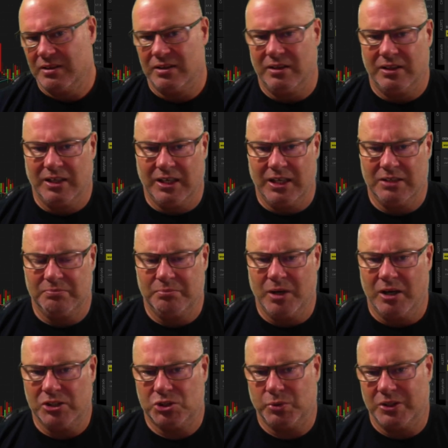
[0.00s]
The
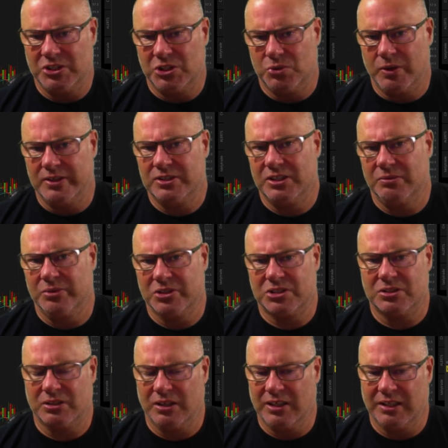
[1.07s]
March 2020 was